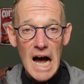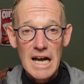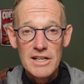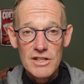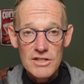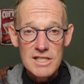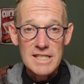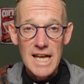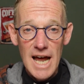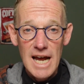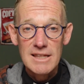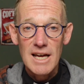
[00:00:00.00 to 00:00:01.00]

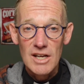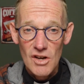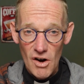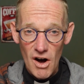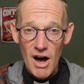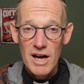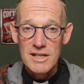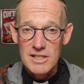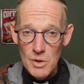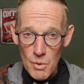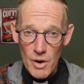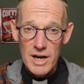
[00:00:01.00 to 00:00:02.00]
understanding that God is
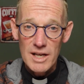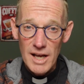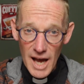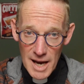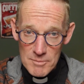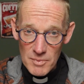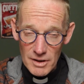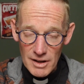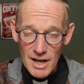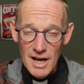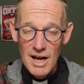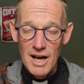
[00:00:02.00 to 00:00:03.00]
quite
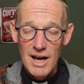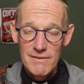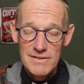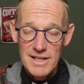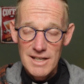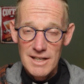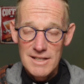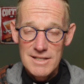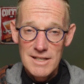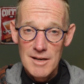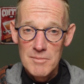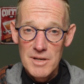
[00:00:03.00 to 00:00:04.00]
capable of taking
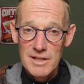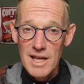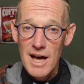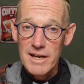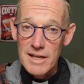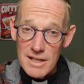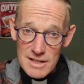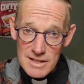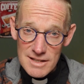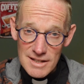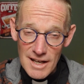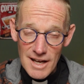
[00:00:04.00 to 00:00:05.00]
something that
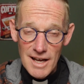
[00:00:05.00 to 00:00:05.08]
is